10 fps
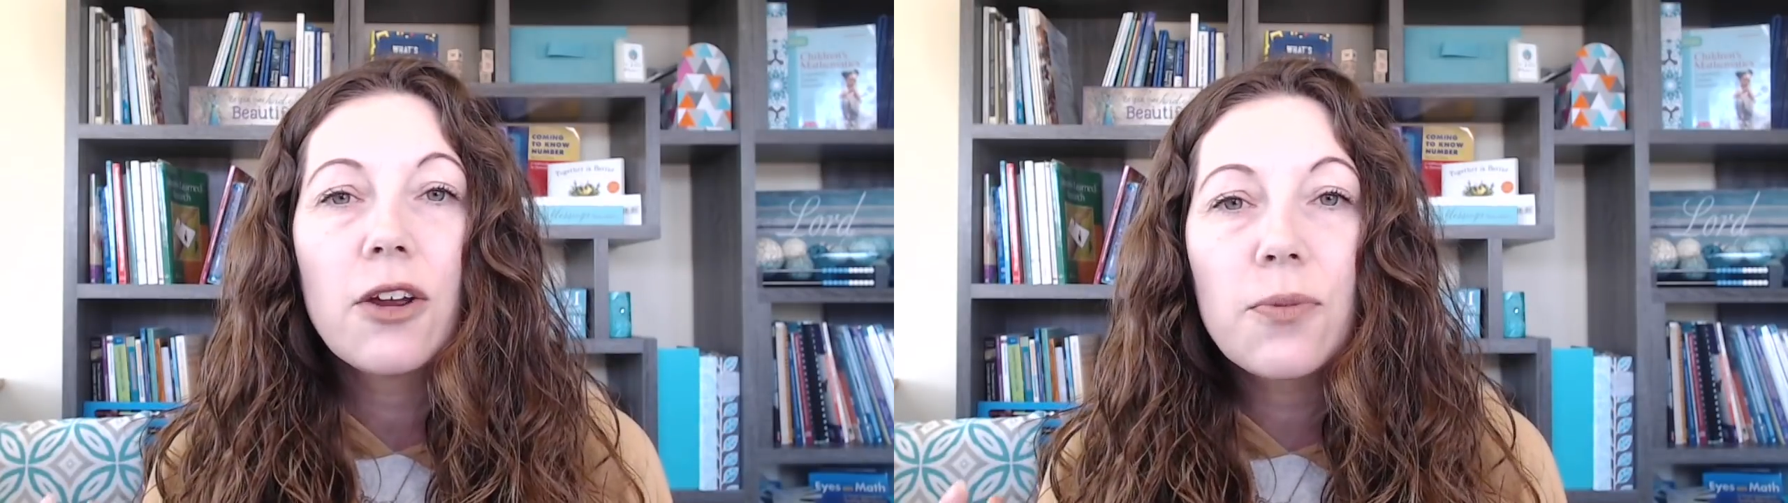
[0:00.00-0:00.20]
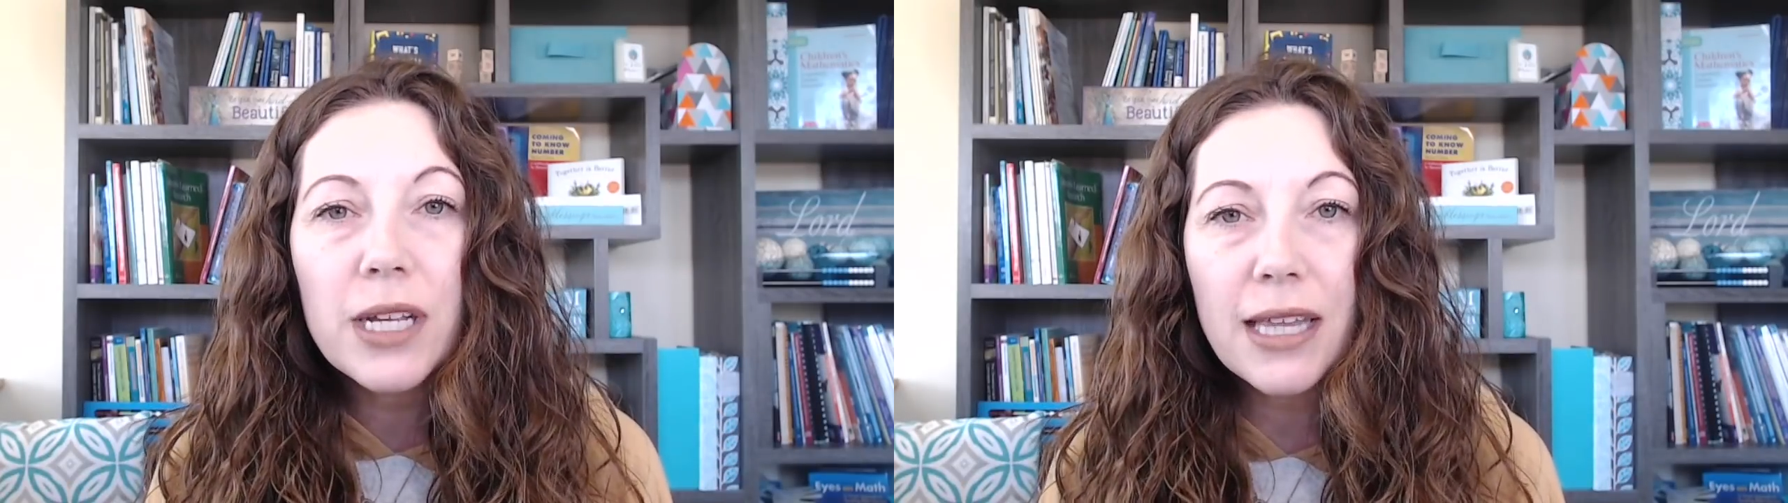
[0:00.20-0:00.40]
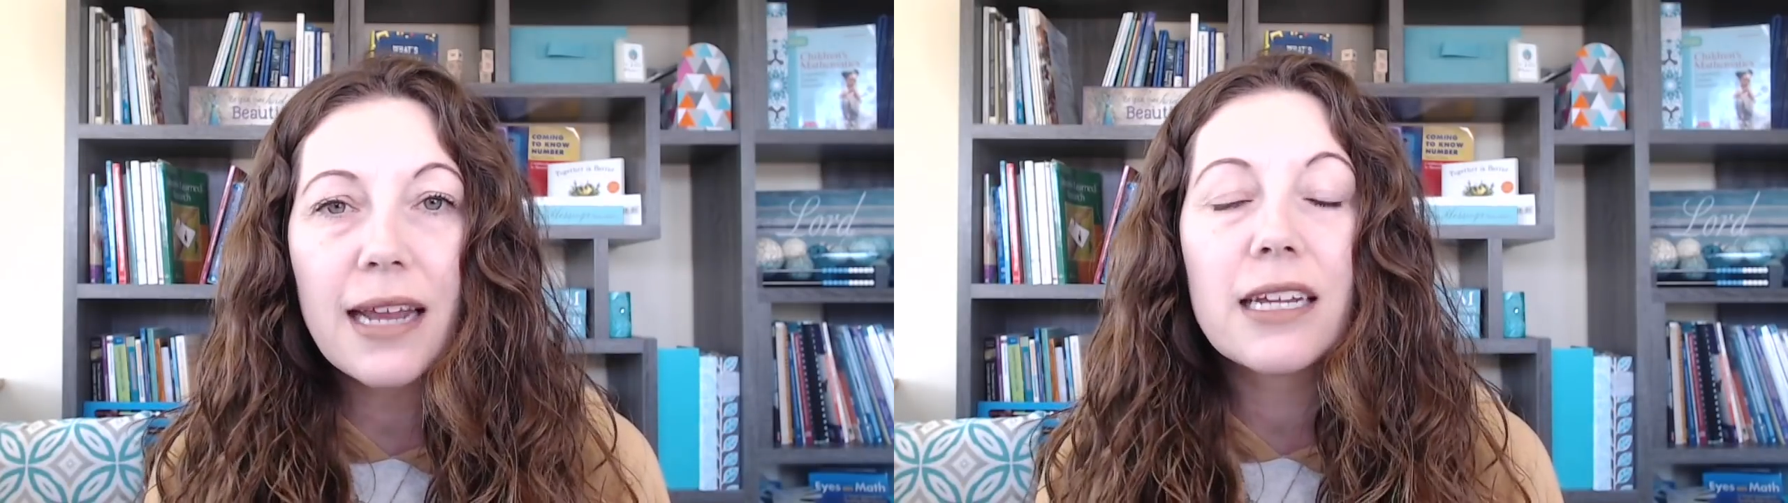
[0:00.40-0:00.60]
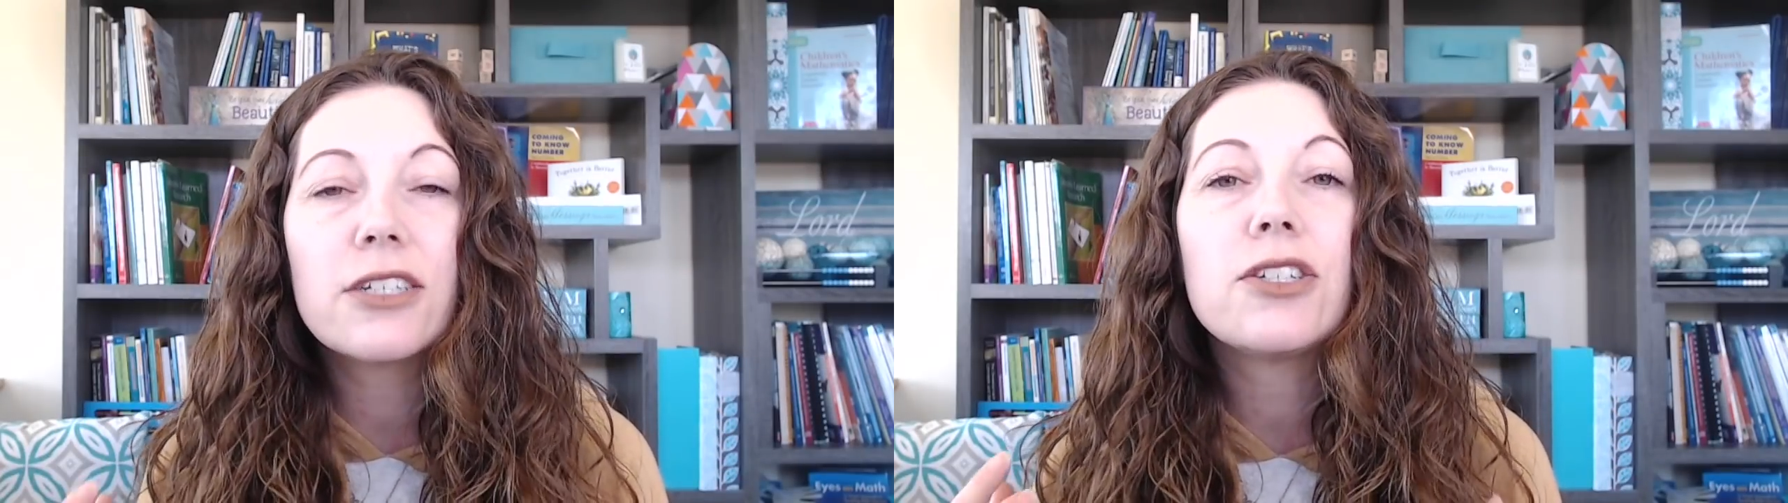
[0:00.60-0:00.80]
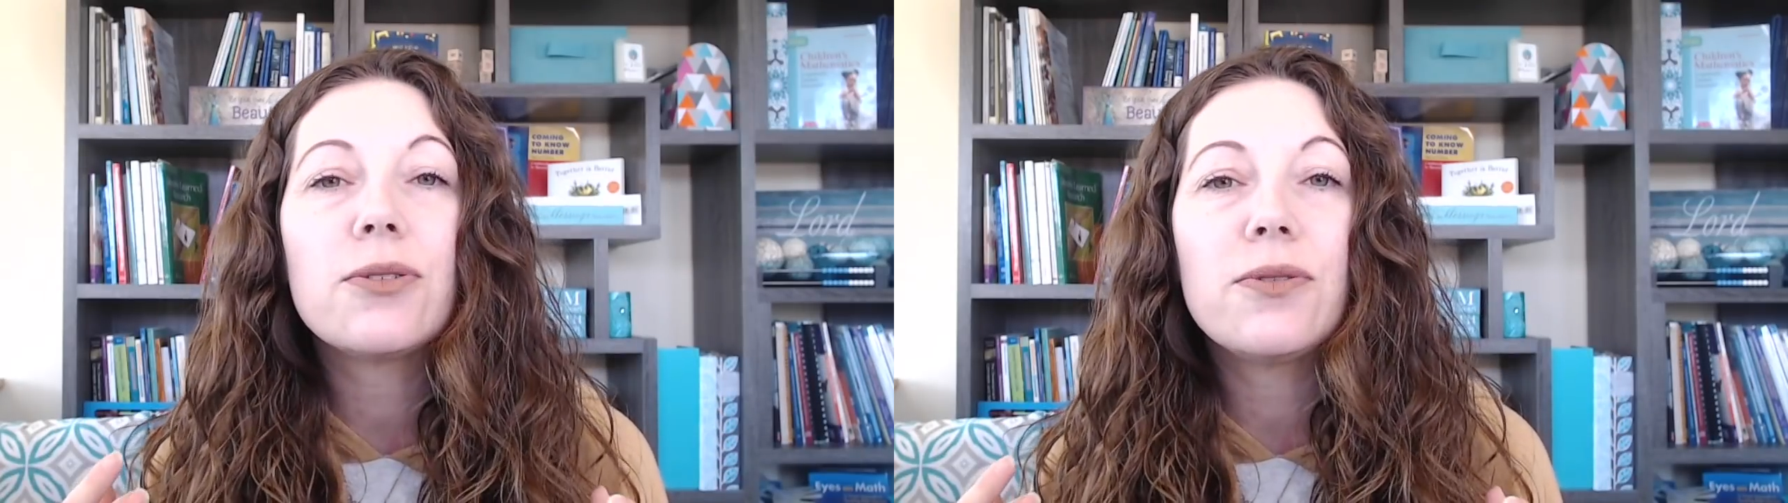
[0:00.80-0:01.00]

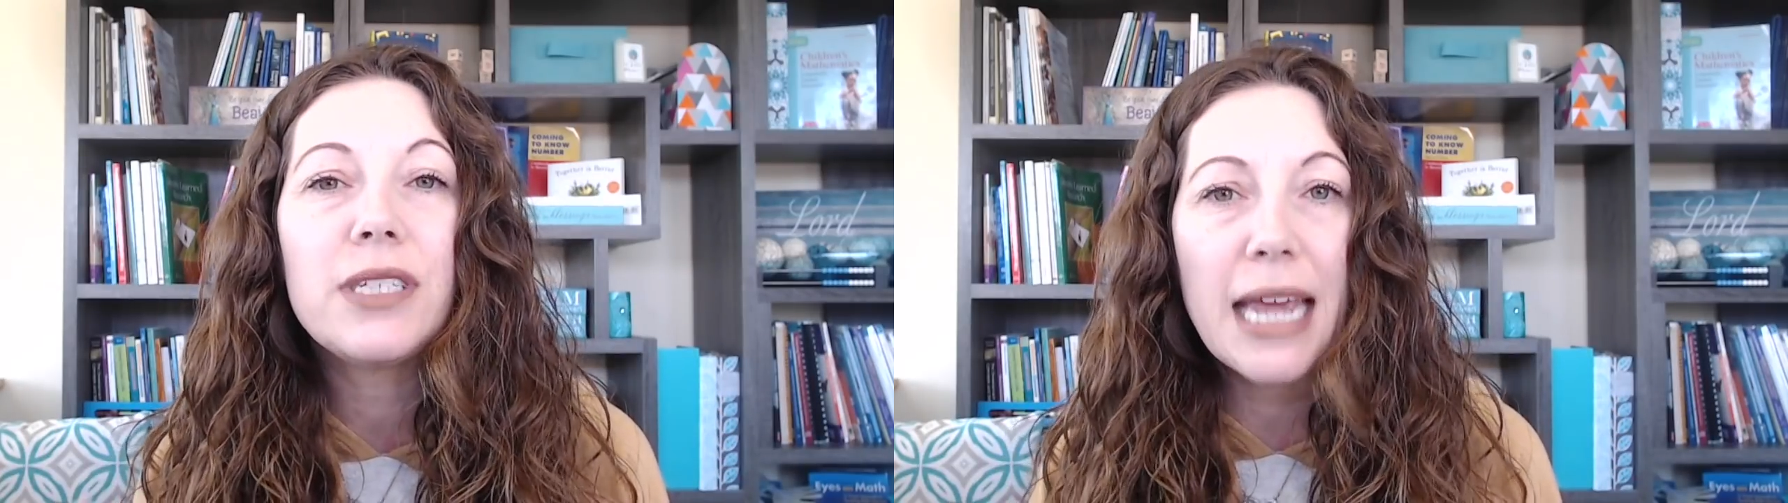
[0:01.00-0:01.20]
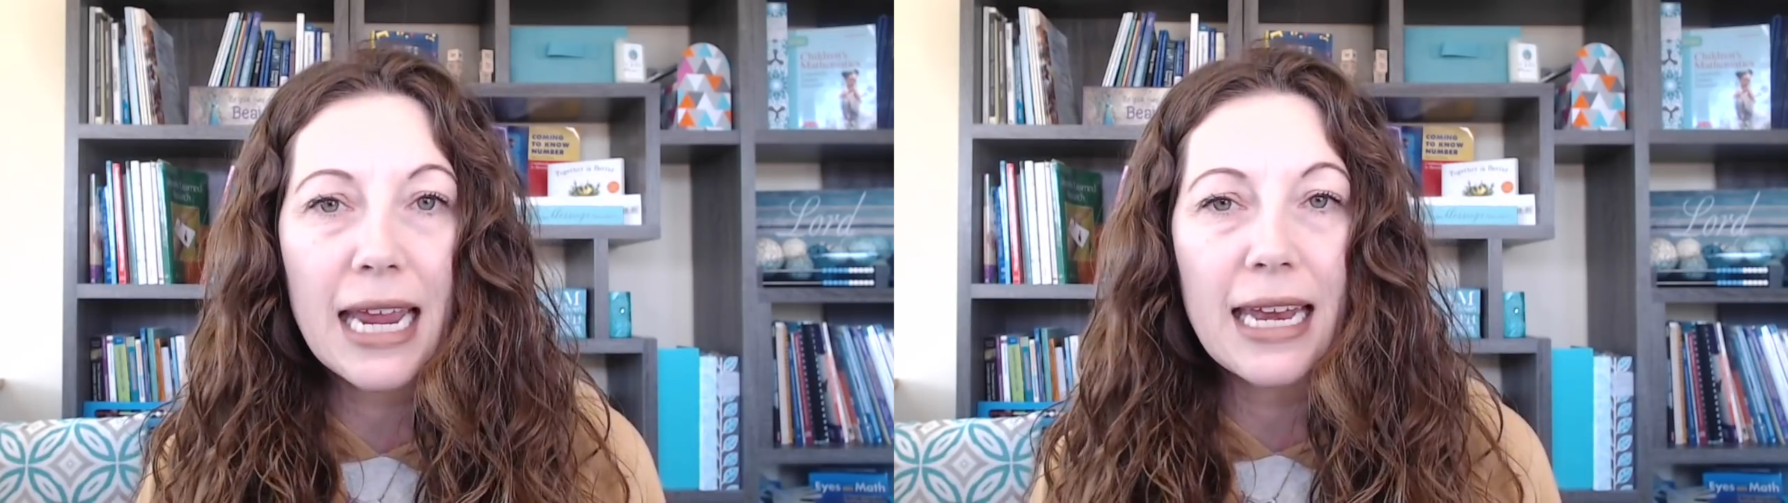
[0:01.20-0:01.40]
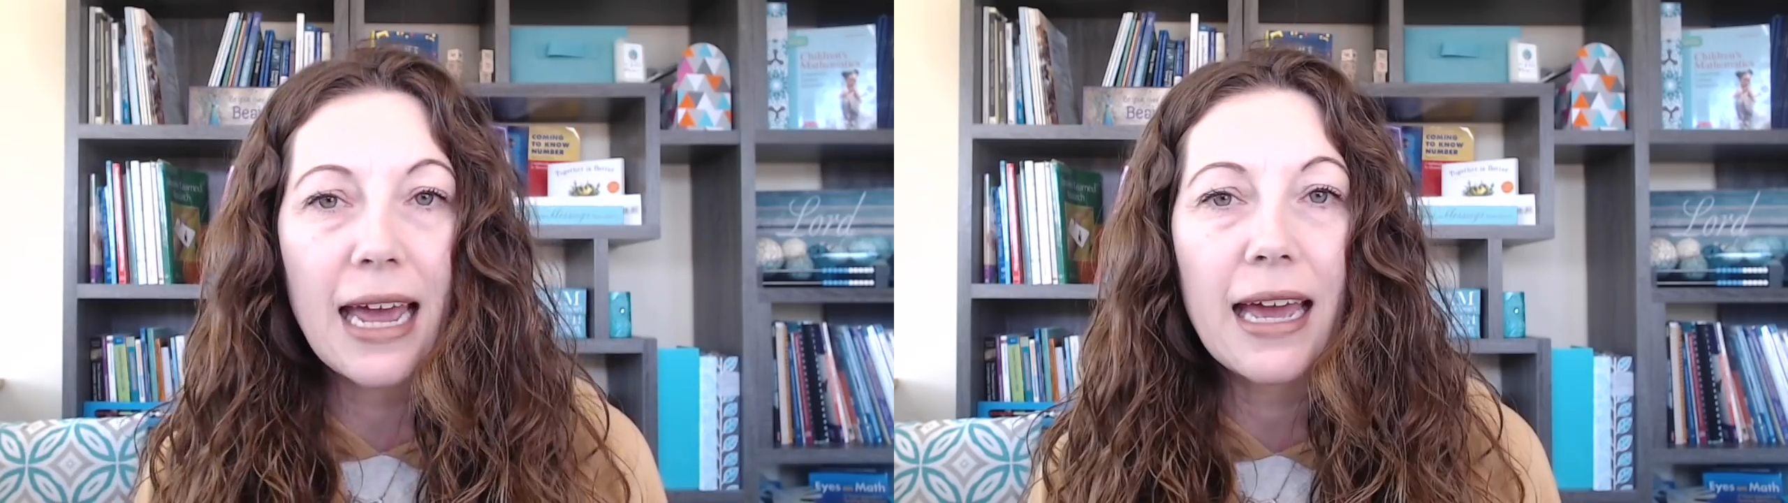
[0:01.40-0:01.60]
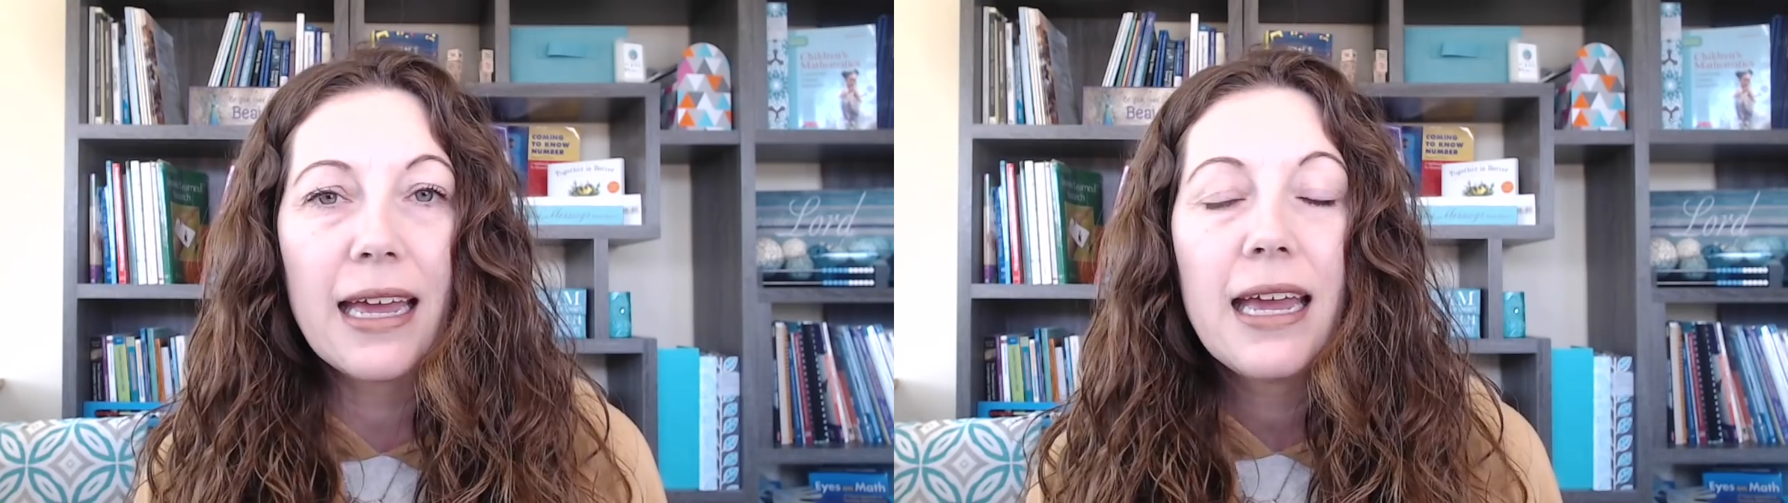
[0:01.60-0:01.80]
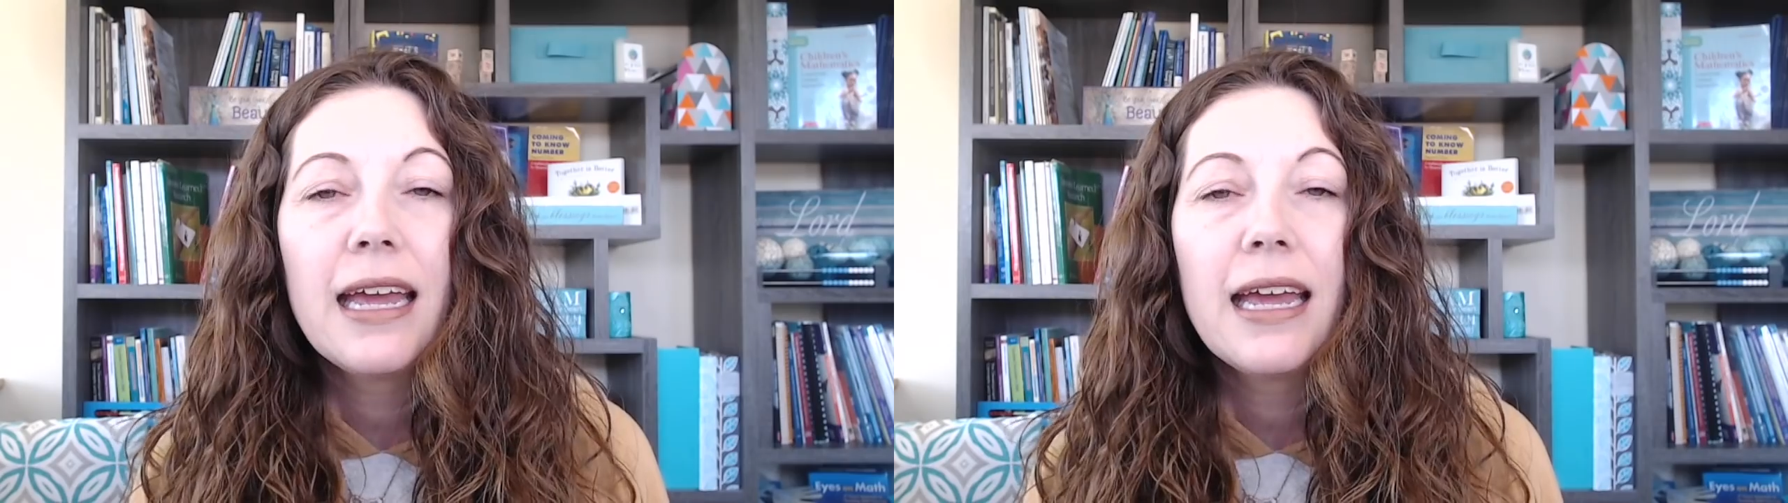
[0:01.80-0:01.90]
related to data,